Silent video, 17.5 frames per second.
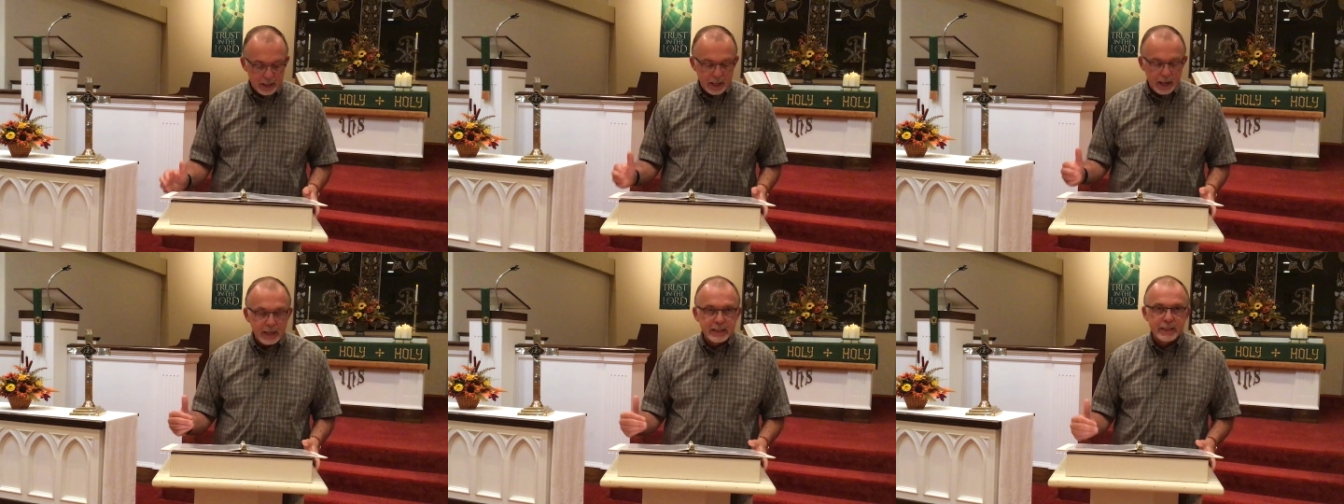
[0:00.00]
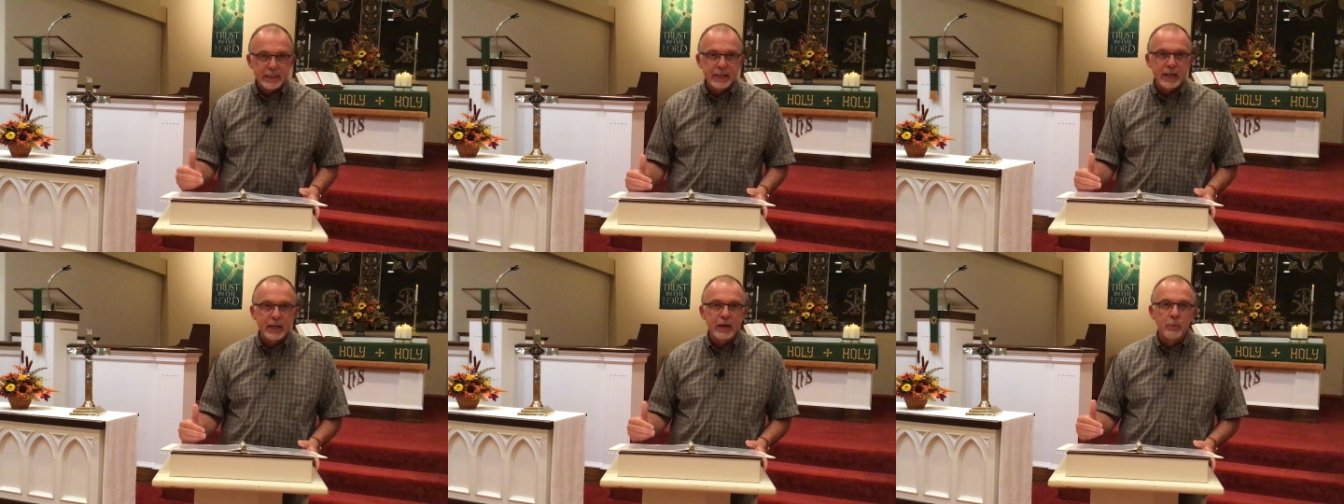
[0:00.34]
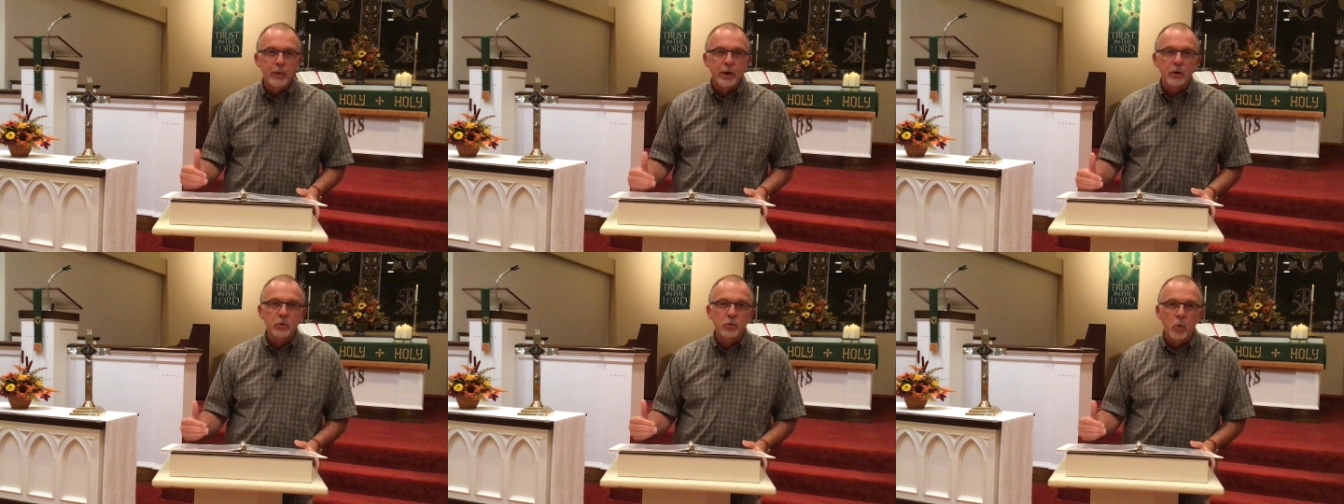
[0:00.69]
a city,
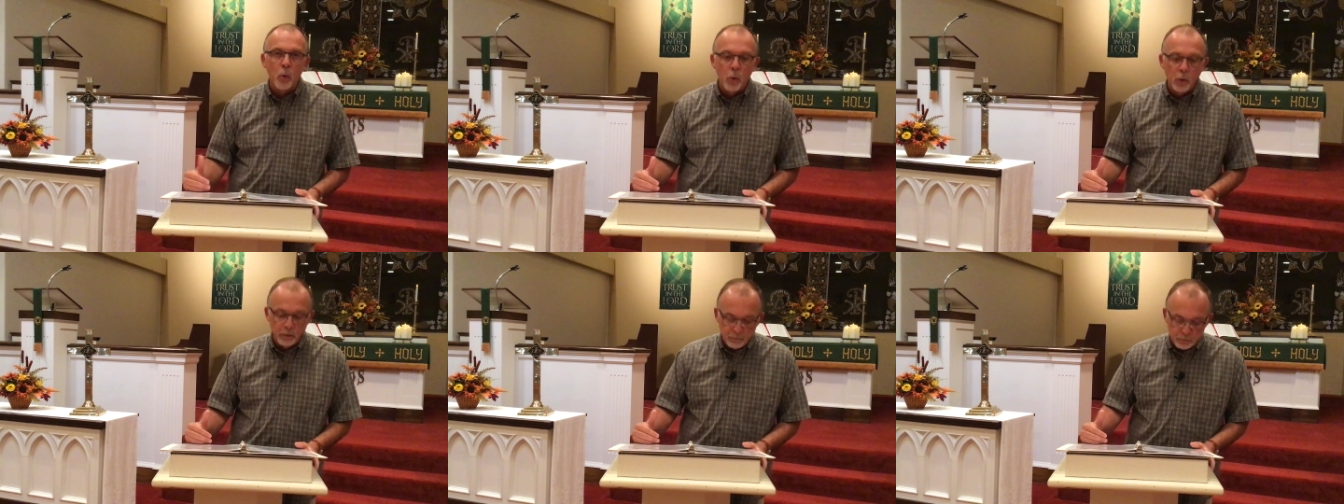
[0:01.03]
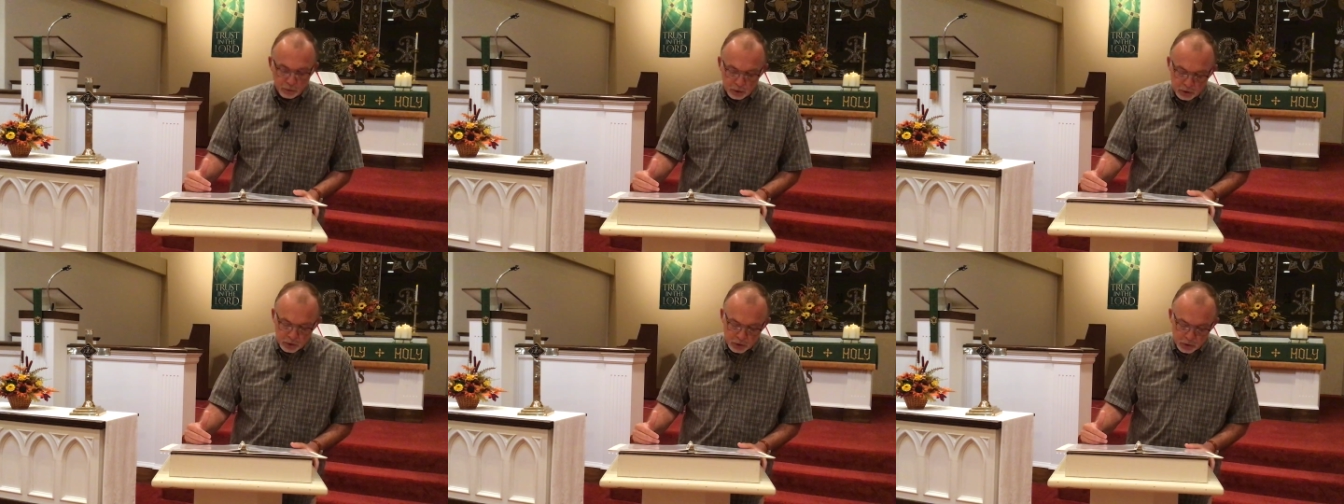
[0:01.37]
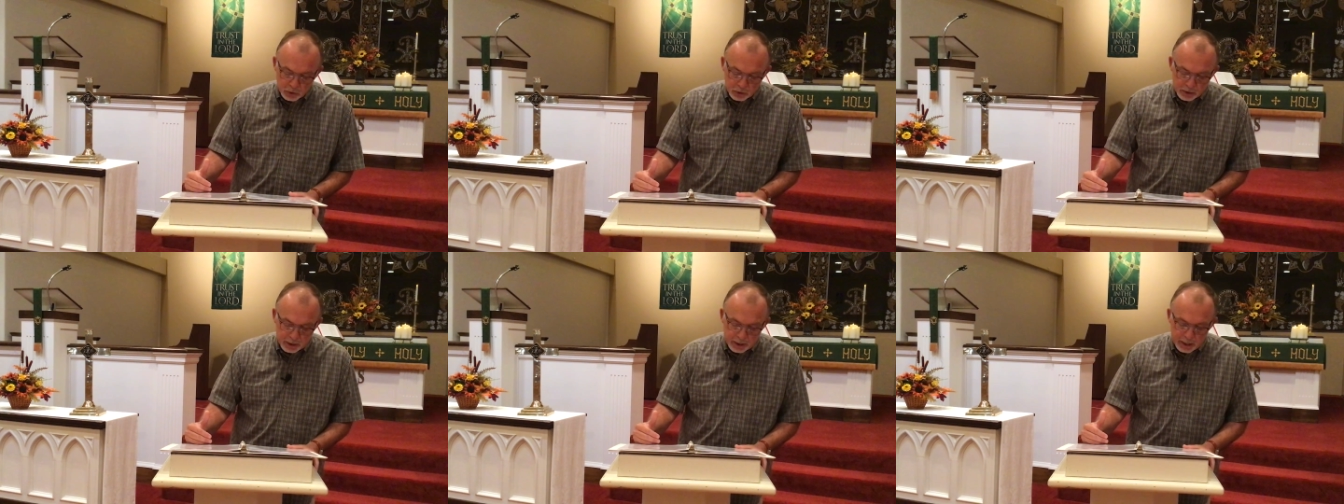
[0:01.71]
we are told in verse
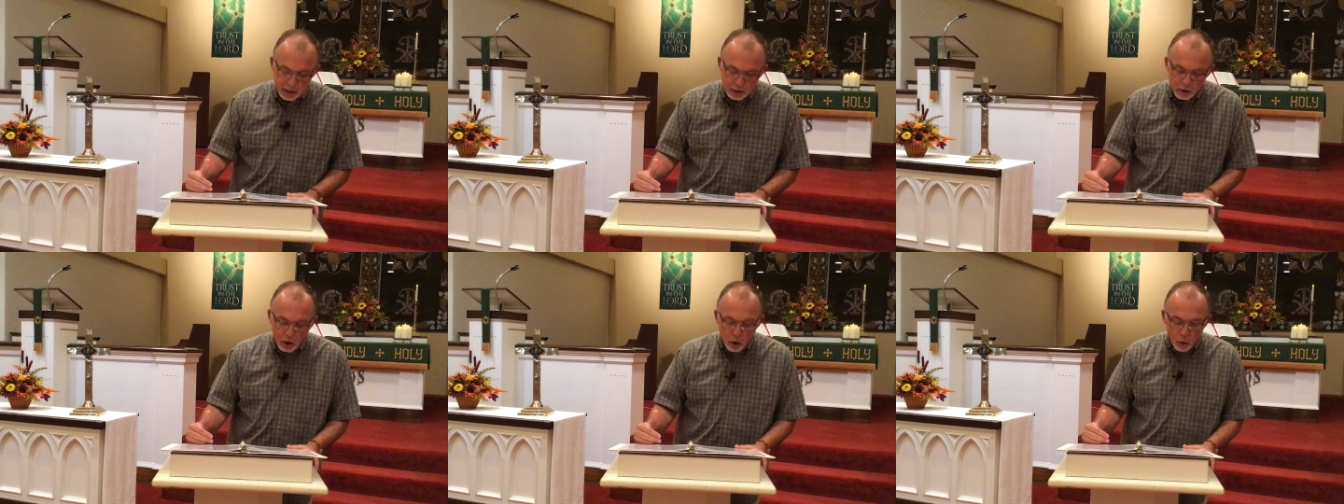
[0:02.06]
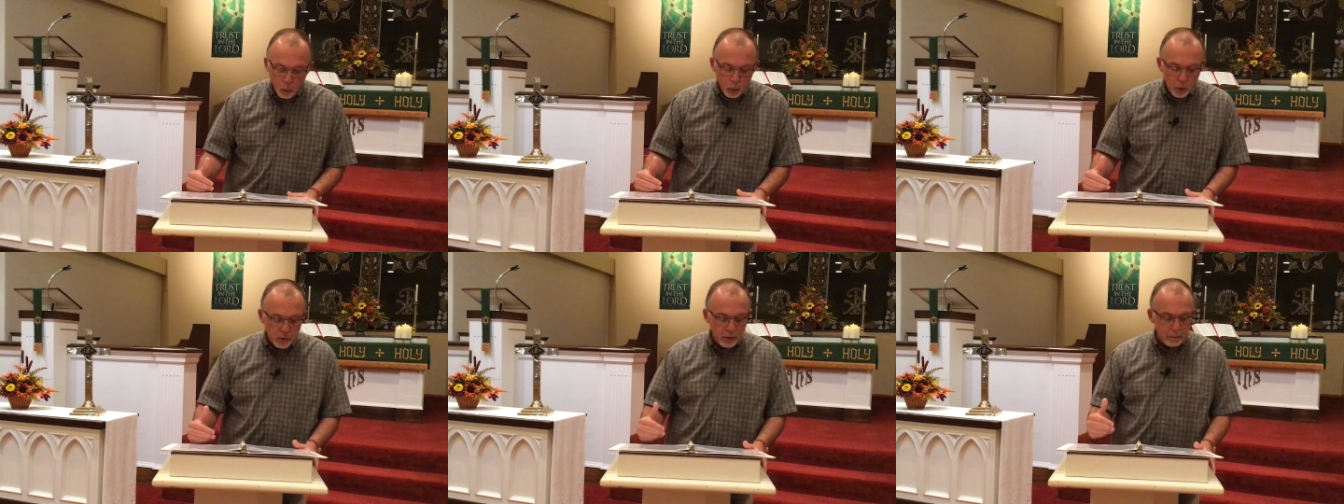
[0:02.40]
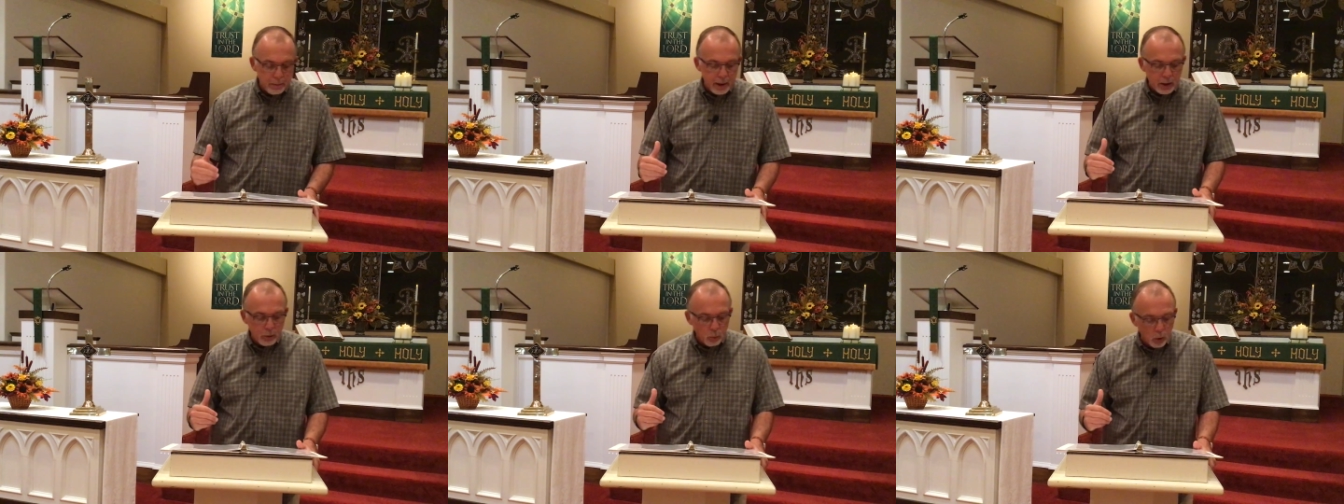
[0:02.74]
13, where the
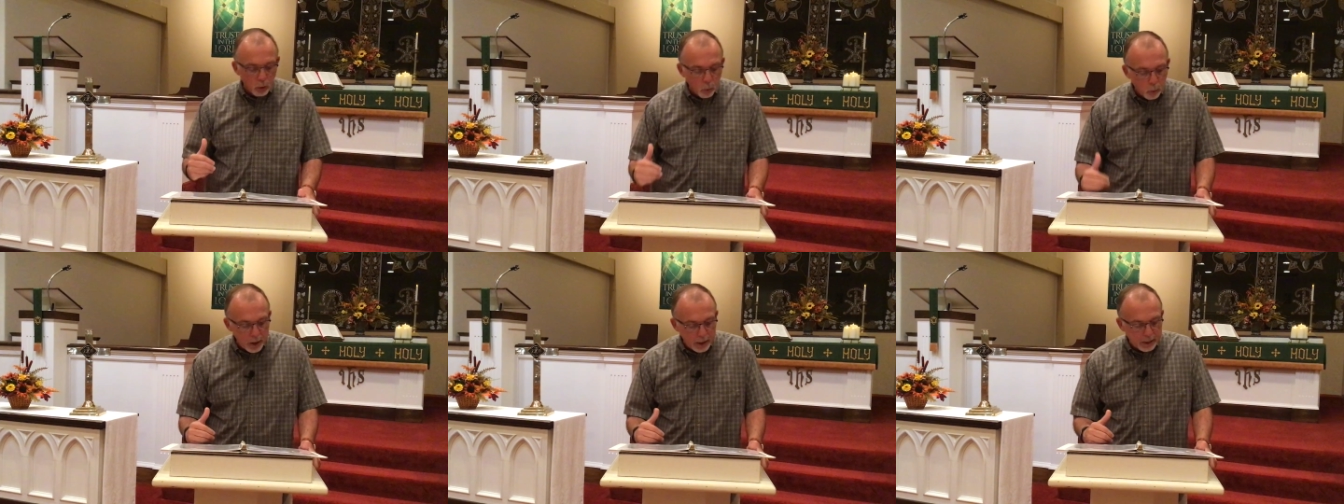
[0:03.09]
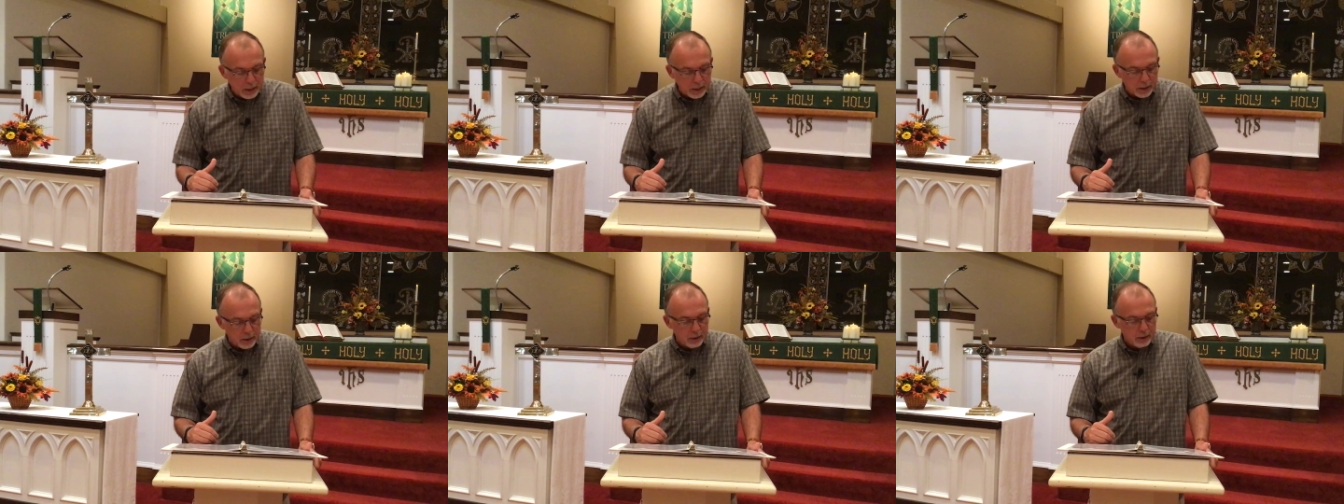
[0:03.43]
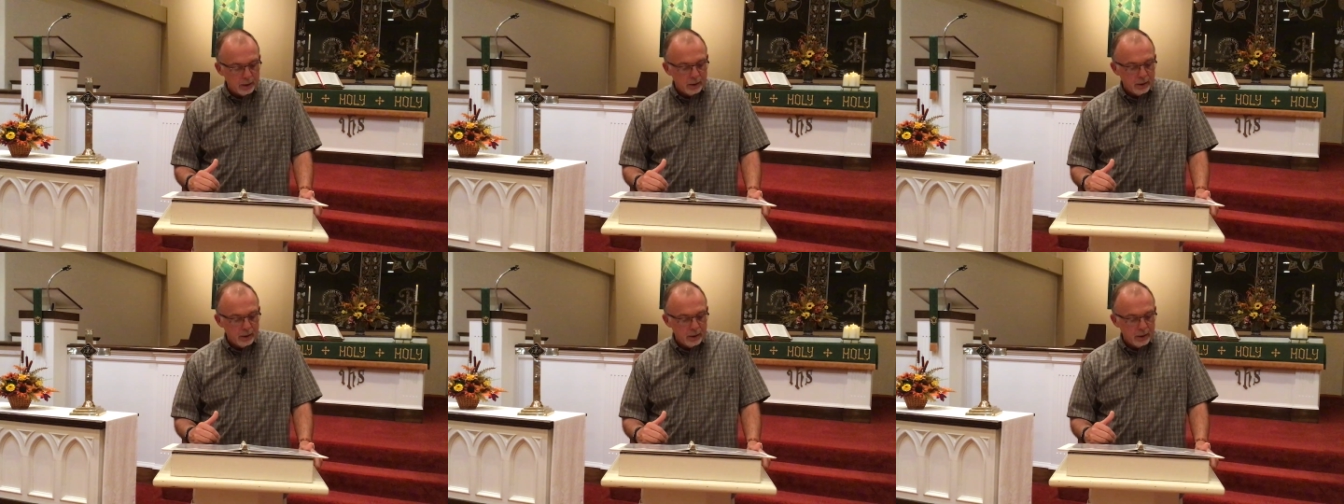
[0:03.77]
men were wicked